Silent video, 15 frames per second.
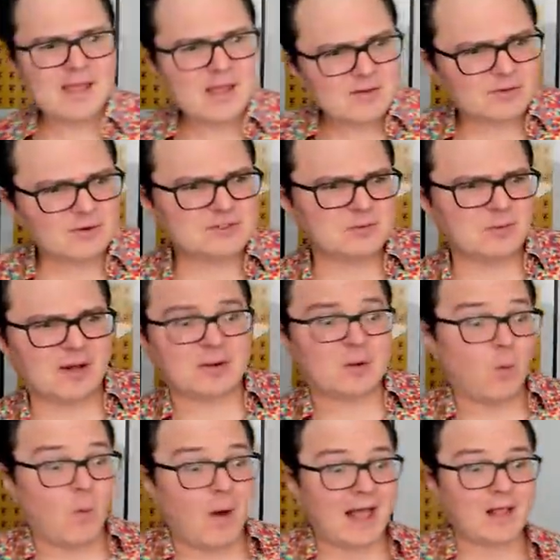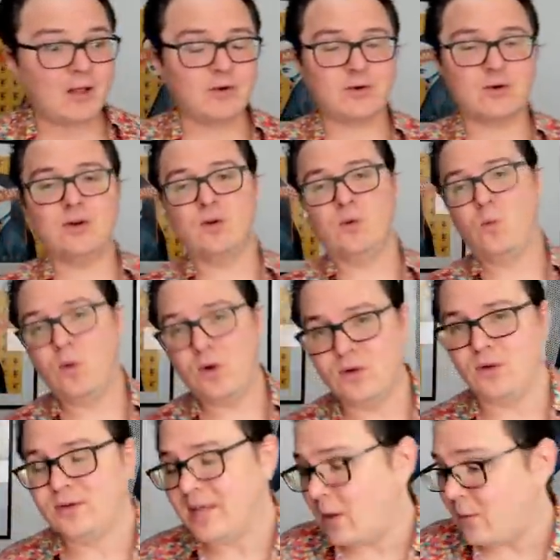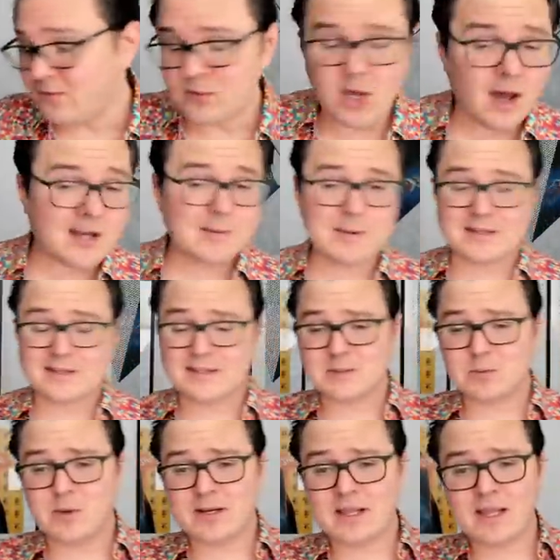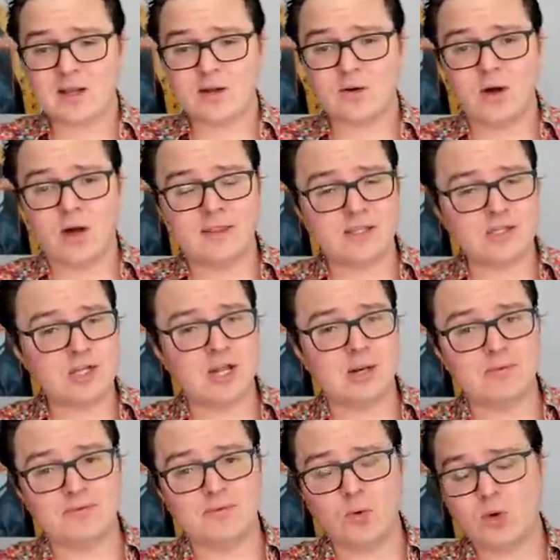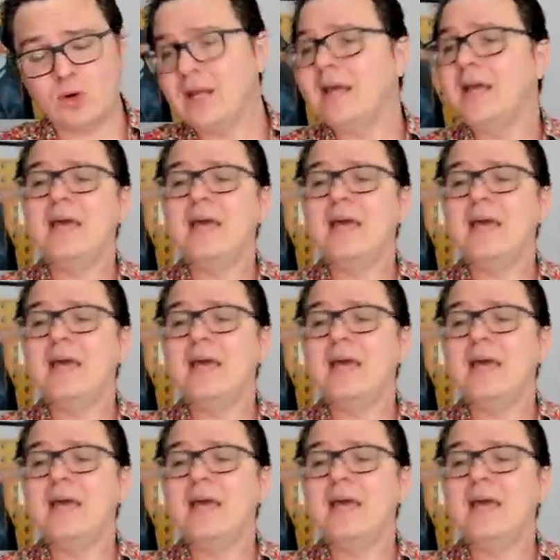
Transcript: First one, Wilder World. Now, we've talked about this one here on the channel before.